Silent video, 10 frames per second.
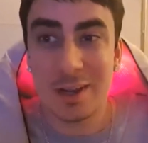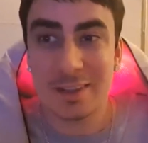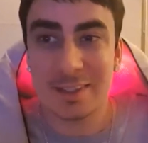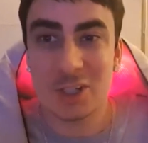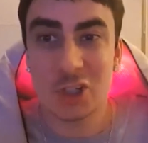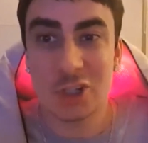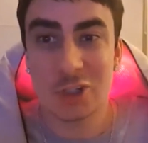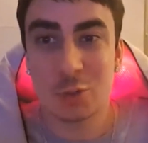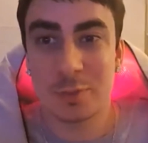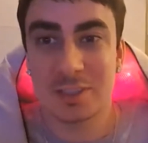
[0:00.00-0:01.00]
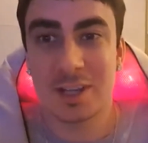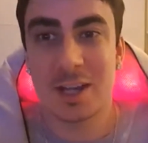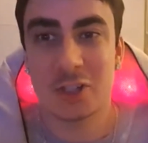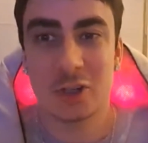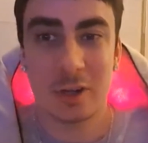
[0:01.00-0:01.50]
right, this Shiatsu
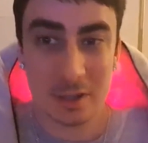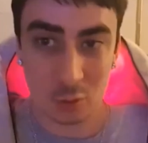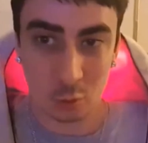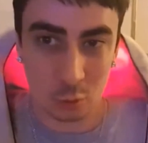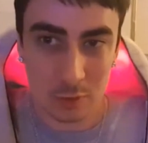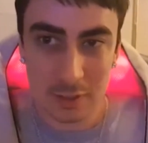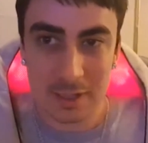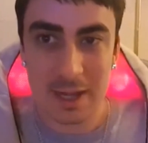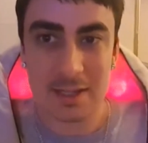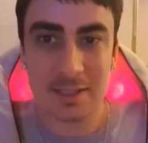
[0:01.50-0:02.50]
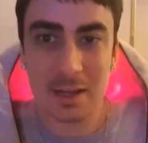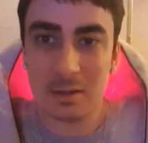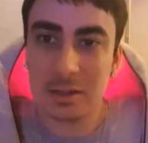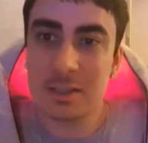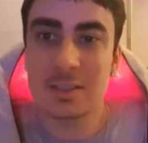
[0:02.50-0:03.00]
massager is really nice.
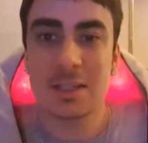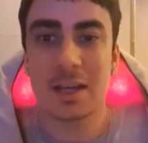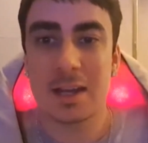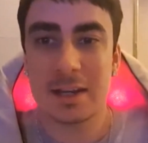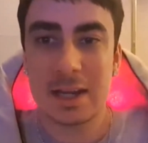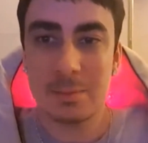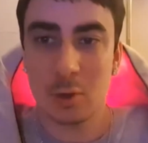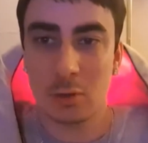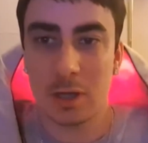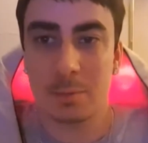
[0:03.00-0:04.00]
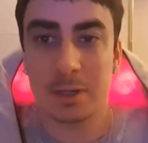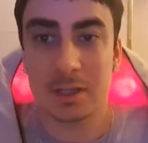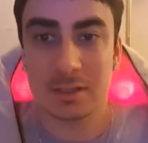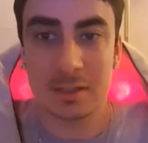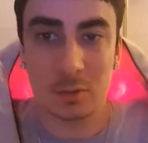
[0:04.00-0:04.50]
Now you can see I got heat mode on
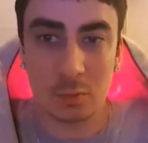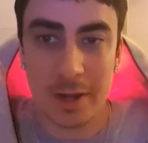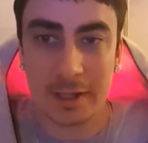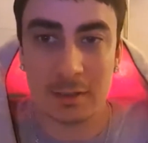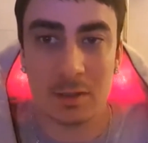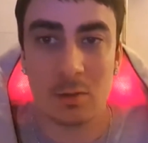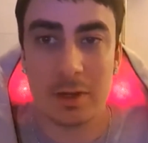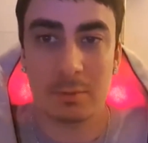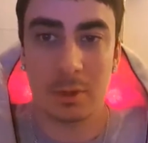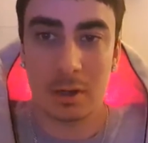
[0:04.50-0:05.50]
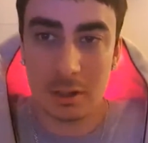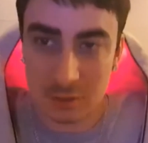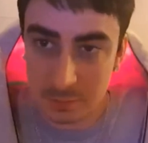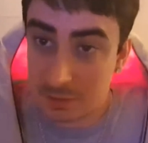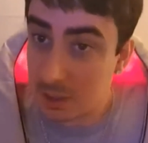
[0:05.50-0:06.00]
because of the red glowing
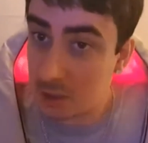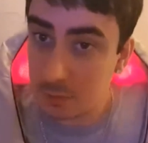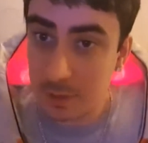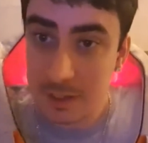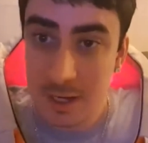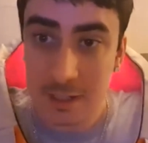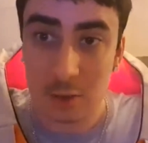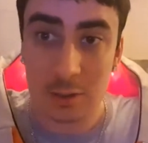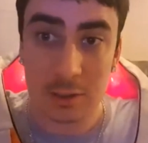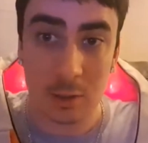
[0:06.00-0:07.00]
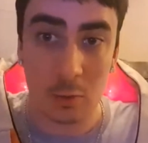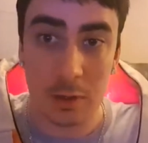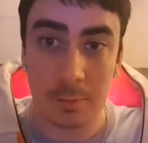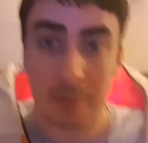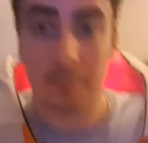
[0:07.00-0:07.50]
balls massaging my neck. You can lower it